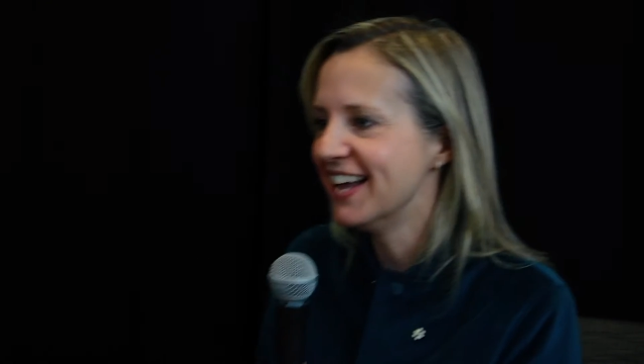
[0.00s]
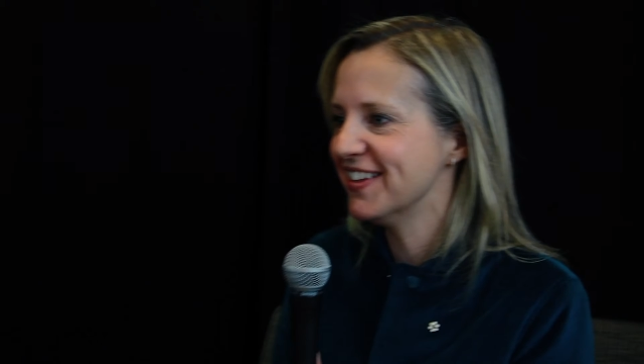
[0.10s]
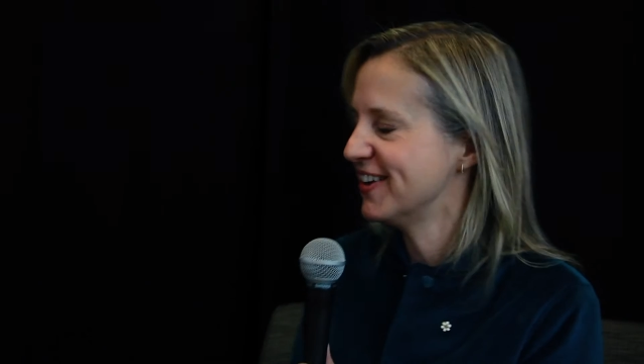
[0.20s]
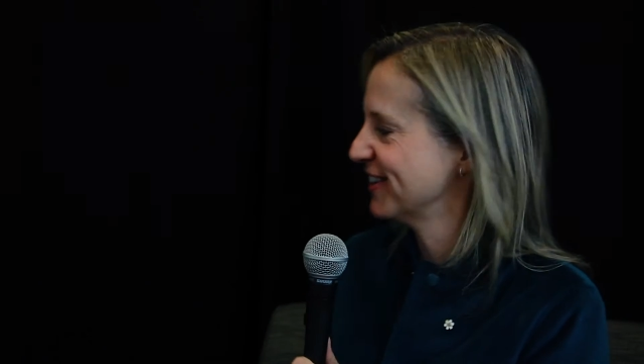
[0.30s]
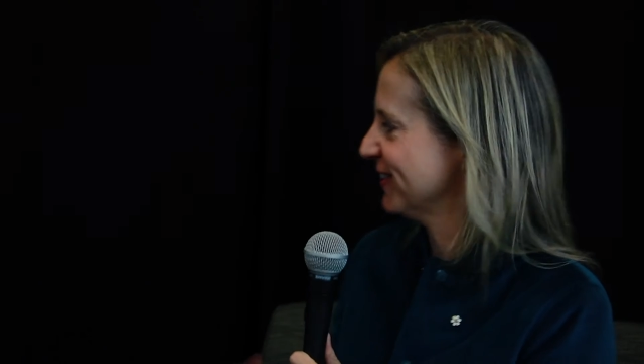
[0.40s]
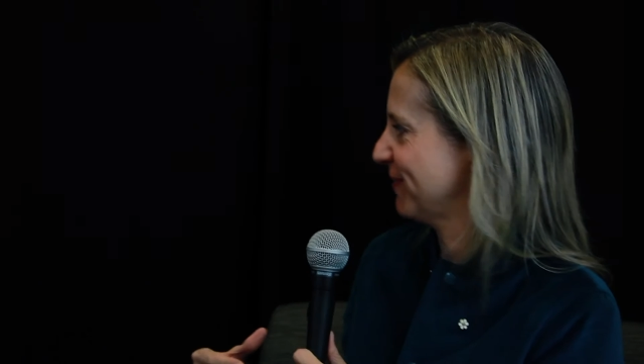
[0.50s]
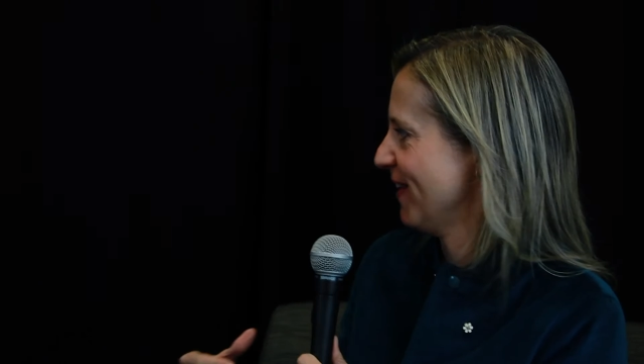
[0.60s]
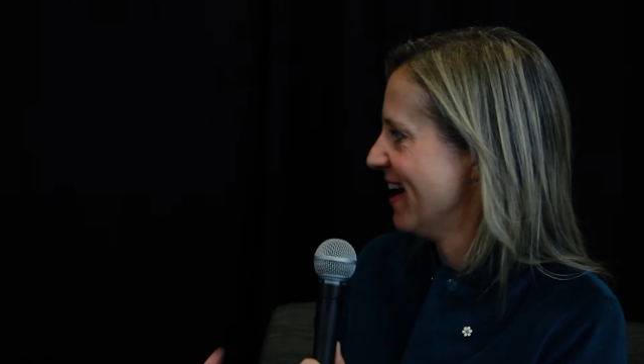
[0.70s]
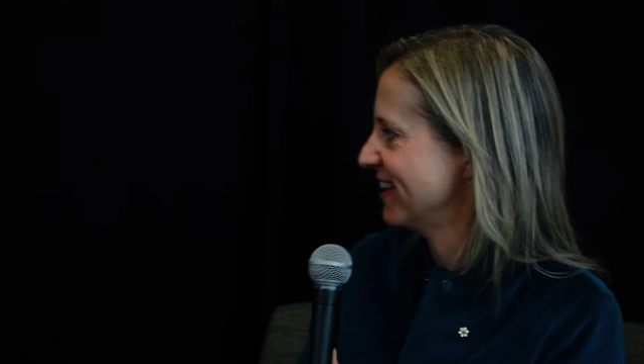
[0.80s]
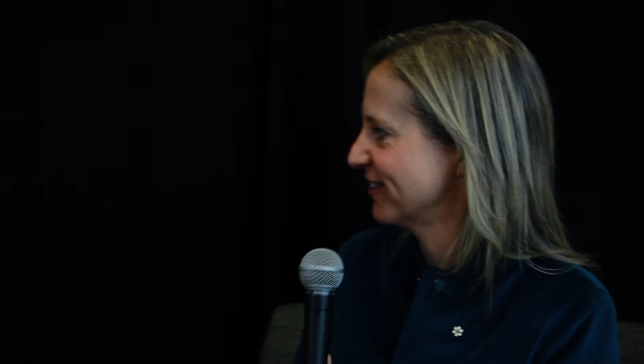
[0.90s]
And they would look
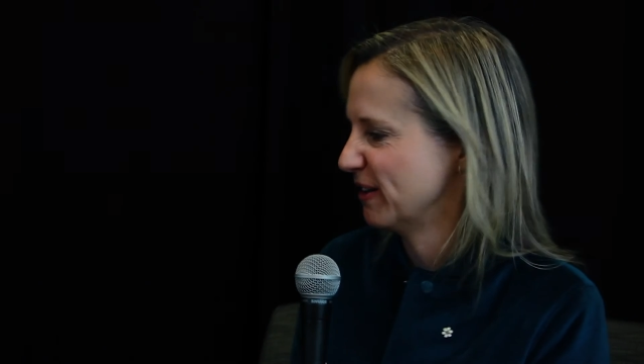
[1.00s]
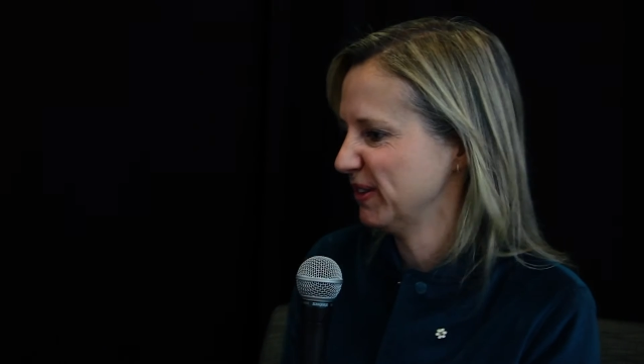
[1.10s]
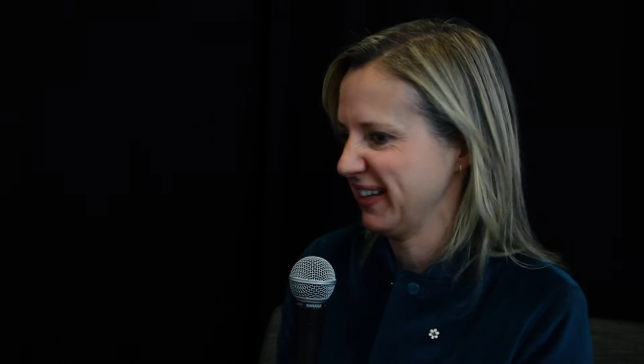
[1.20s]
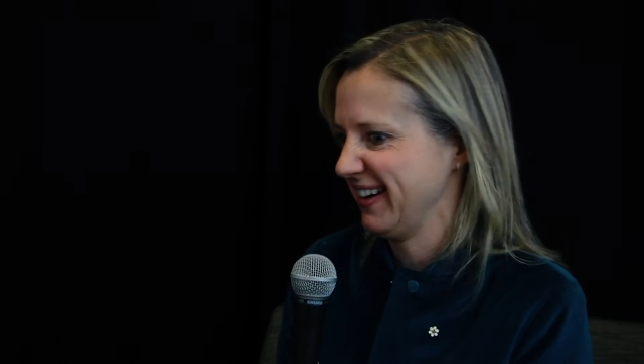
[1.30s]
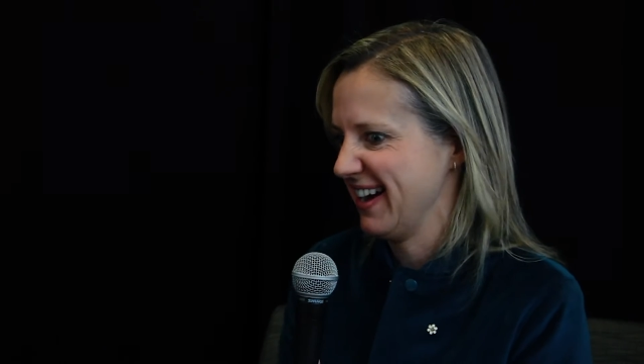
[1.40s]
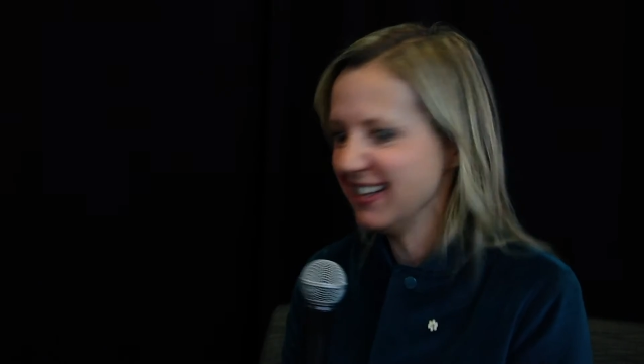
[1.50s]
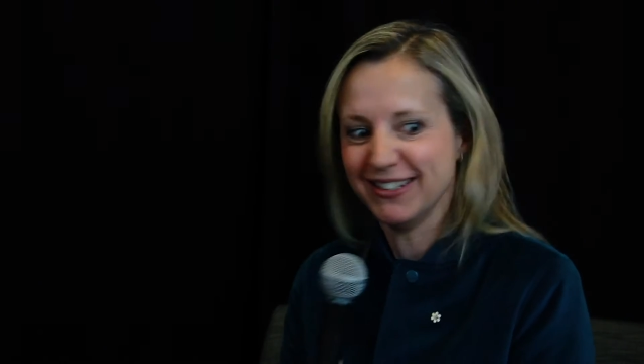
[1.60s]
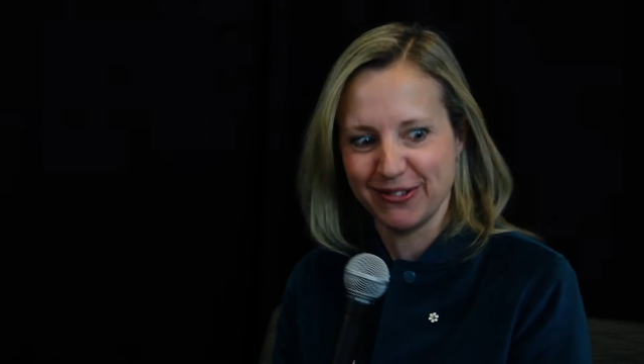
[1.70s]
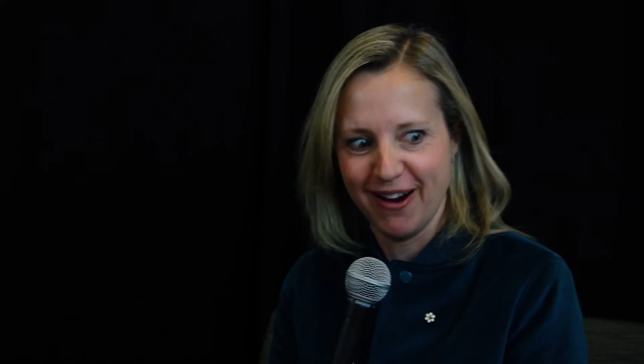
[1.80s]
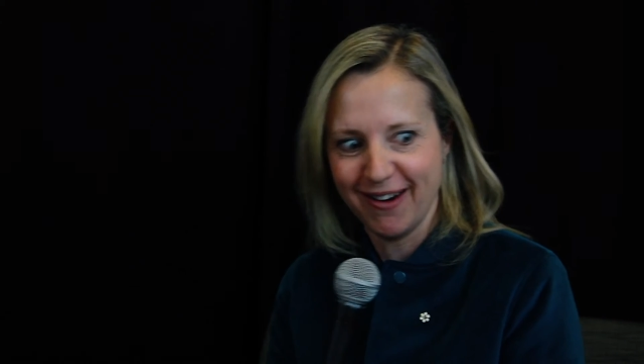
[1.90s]
behind, going, "What the hell
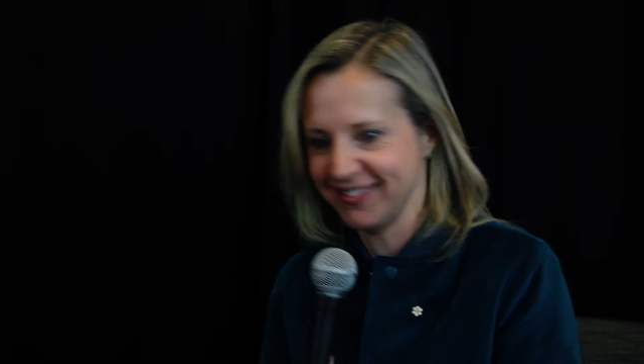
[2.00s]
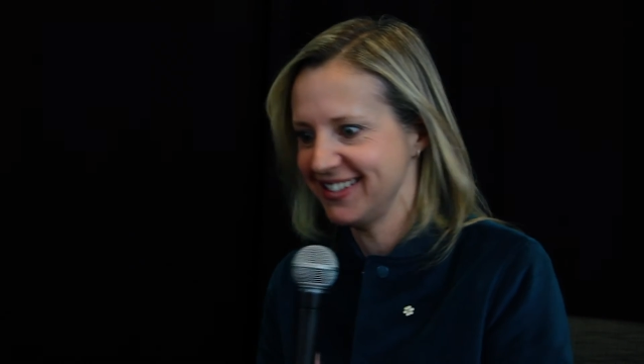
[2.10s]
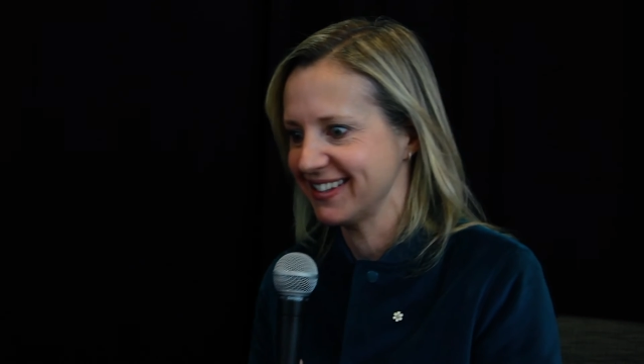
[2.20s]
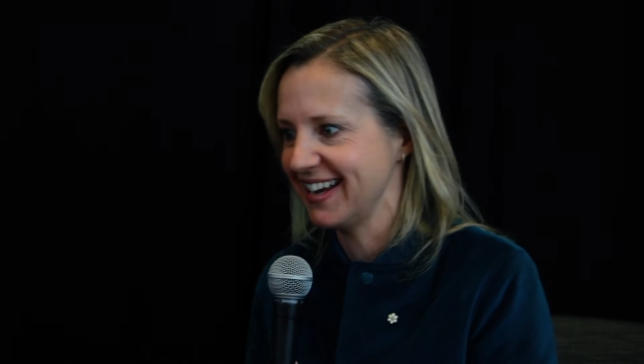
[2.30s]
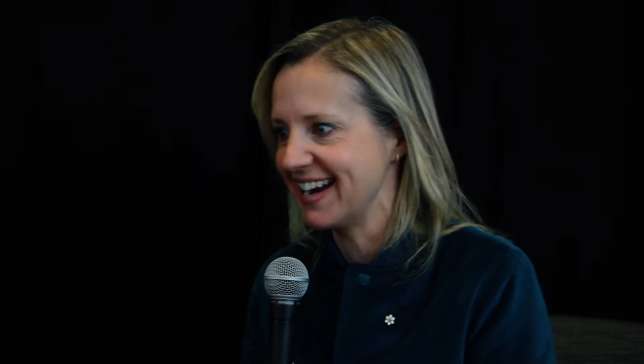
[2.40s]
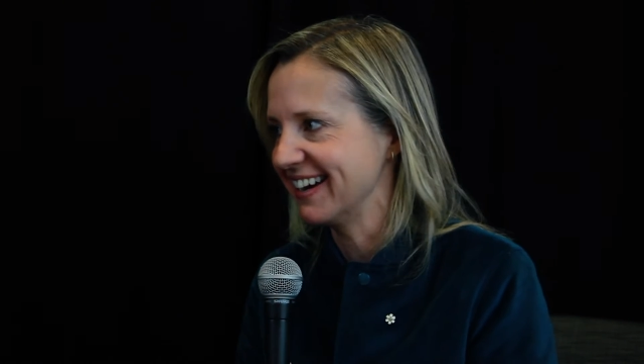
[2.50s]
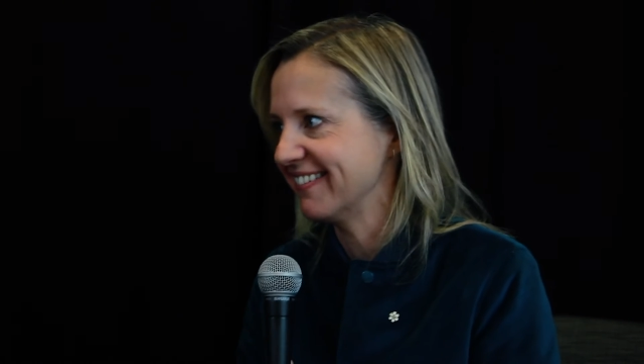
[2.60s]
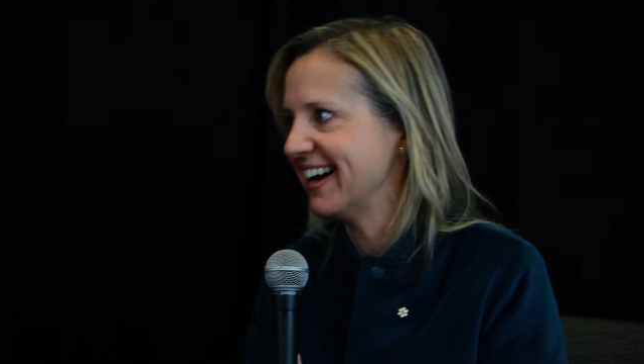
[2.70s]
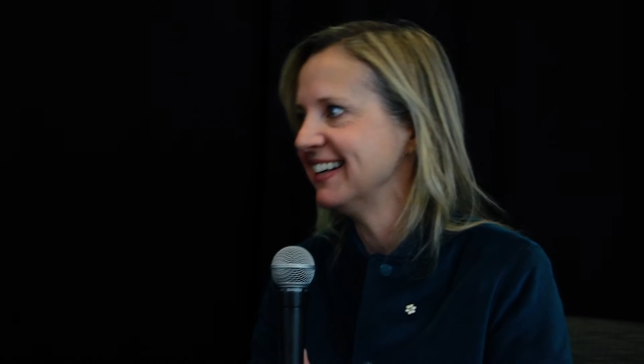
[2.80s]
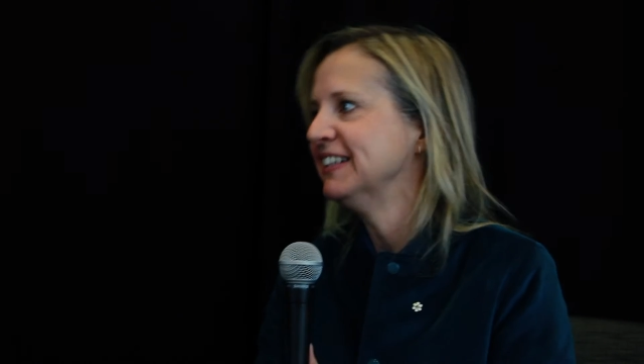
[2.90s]
is wrong with this lady?" Right?